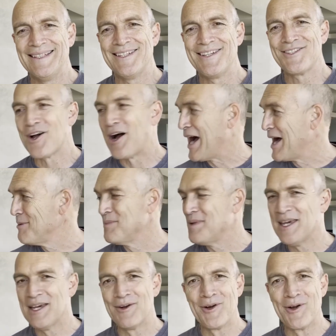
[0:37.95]
So I'm
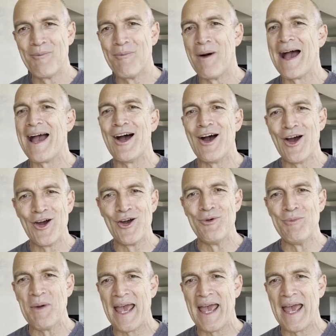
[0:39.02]
here in my home,